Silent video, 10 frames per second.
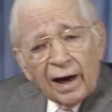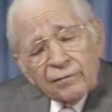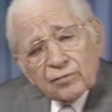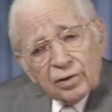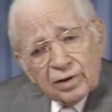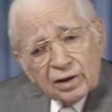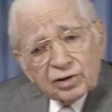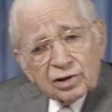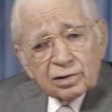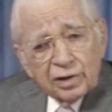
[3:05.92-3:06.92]
After
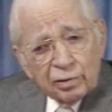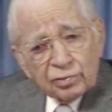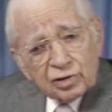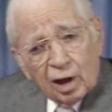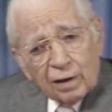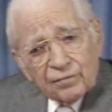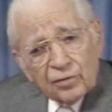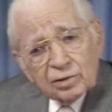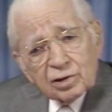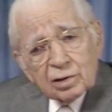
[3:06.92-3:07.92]
this news
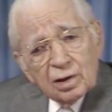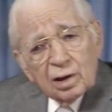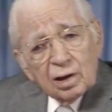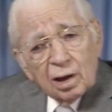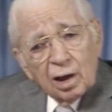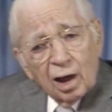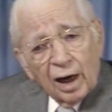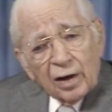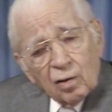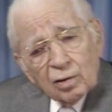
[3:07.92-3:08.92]
conference,
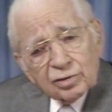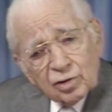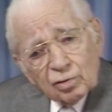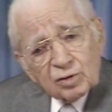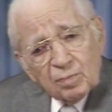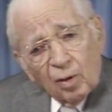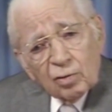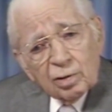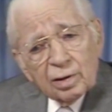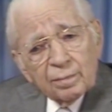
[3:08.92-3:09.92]
I also
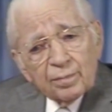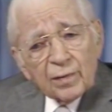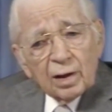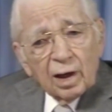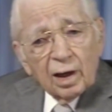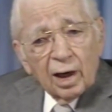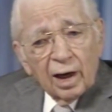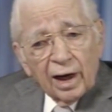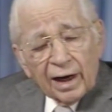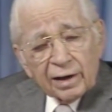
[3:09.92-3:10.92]
spoke
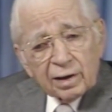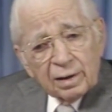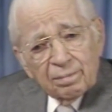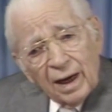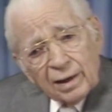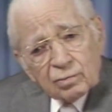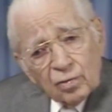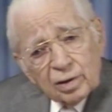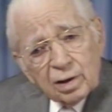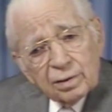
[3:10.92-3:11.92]
at a
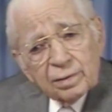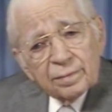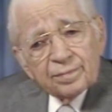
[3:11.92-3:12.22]
banquet